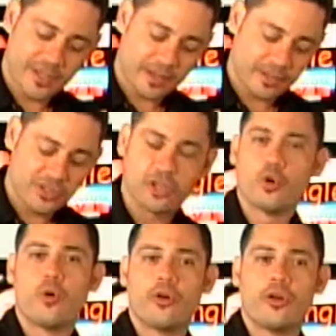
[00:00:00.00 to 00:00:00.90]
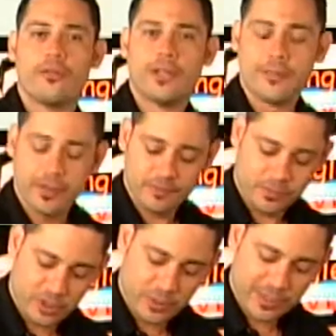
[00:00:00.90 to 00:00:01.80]
like, this is a quarter of a lemon.
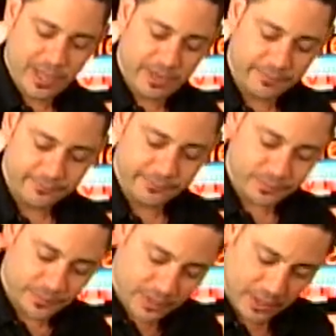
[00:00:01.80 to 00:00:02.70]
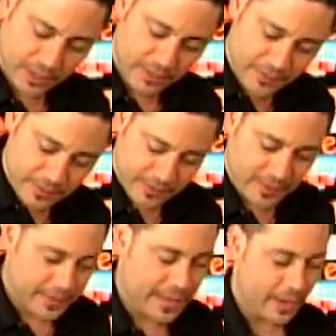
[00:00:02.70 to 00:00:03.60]
We'll squeeze that in, okay?
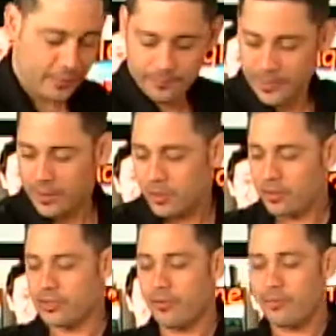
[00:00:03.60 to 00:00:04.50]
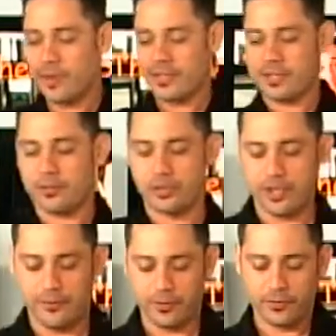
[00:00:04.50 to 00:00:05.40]
Now, some of my single
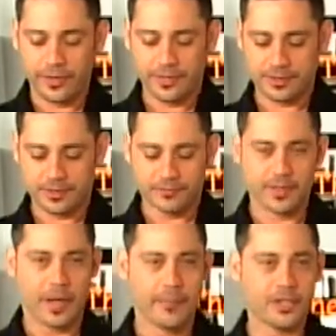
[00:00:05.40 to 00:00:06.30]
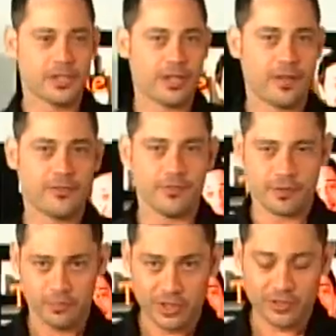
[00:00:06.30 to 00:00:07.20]
chef ingredients. I mentioned I'm
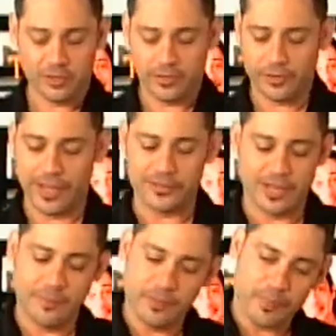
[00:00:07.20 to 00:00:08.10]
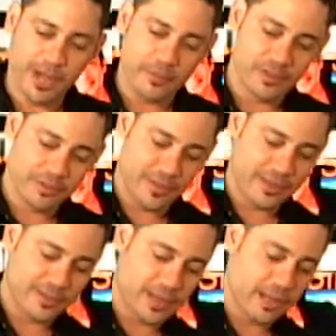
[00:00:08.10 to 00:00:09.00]
gonna use a little thousand. I'm gonna pop a little
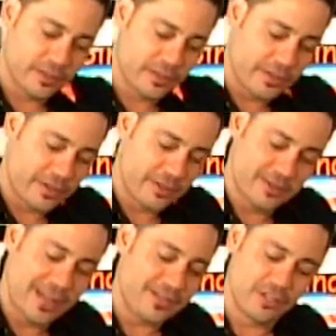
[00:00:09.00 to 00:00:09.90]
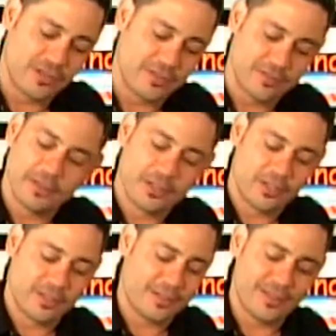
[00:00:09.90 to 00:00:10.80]
Thousand Island in there because that just
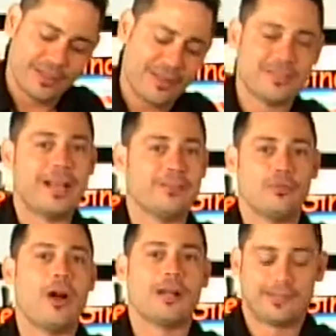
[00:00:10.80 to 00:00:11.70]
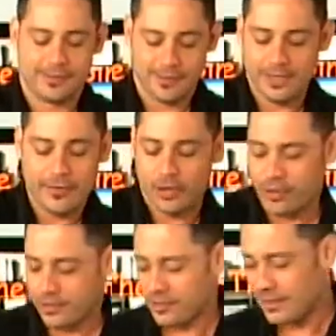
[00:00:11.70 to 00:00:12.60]
Thousand Island rocks. It never
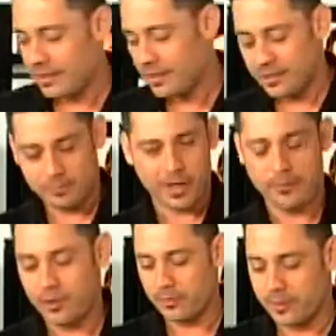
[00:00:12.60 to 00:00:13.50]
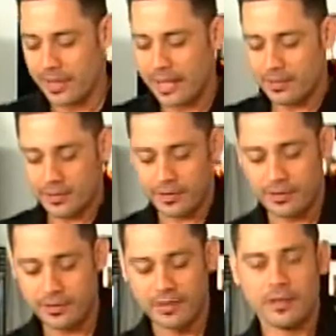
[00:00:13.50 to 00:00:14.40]
hurts. Pop a bit of that on
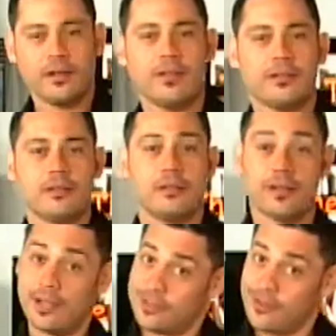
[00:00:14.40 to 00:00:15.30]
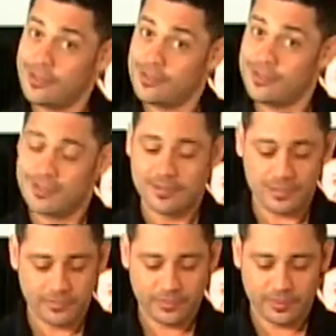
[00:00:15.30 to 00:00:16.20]
there. A little hot sauce.
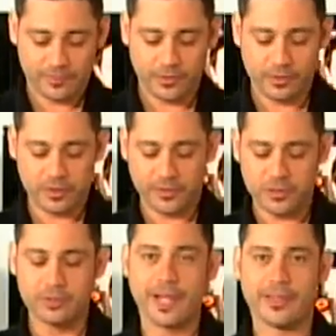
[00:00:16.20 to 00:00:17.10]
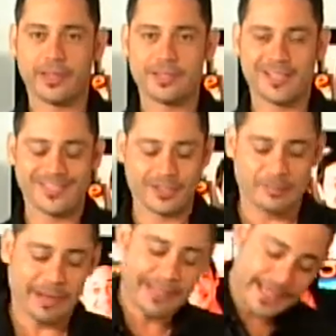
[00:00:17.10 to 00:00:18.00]
For those of us who like things a little
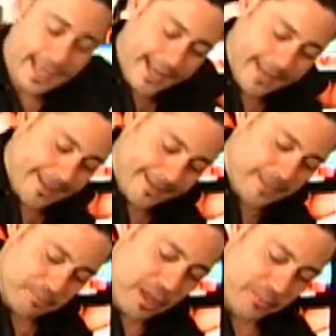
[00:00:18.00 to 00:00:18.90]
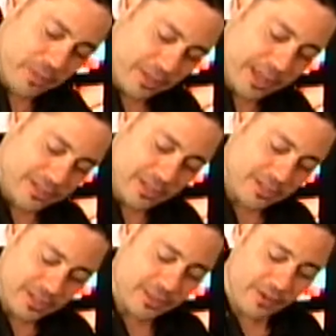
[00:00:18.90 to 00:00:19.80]
spicier, let's pop a little hot
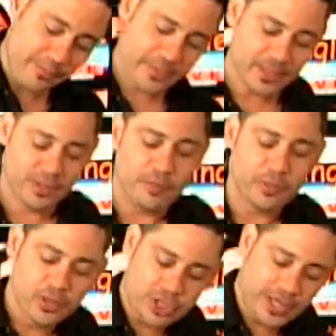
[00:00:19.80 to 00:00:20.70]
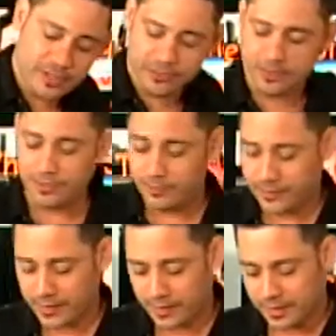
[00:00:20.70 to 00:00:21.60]
sauce in there. A couple of shakes will do.
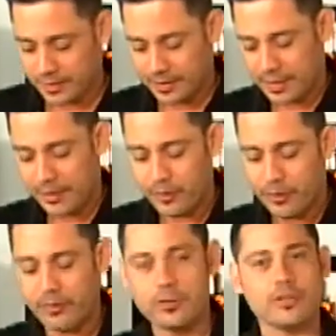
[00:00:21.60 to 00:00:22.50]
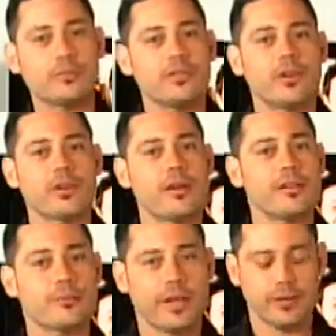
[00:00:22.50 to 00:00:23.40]
I'm gonna throw a little bit of our
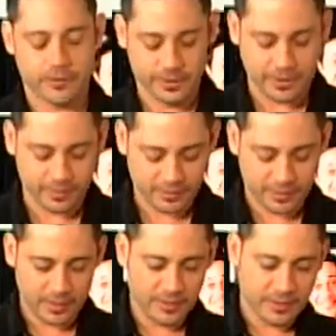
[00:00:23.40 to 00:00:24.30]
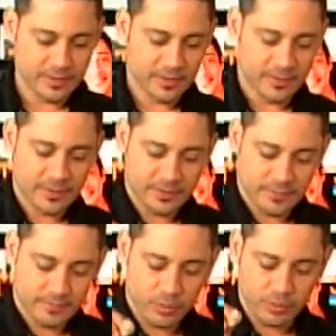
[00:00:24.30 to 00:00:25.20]
garlic powder in there.
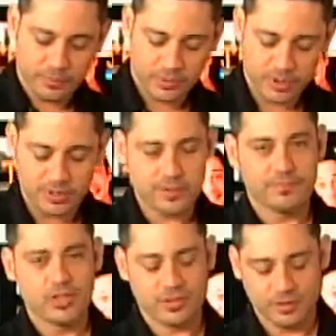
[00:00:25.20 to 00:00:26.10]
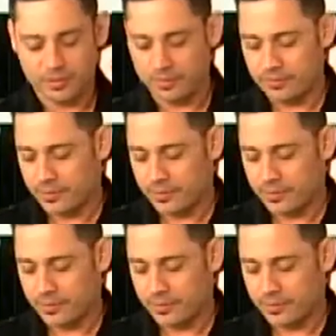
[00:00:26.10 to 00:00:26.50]
Boom, just a little,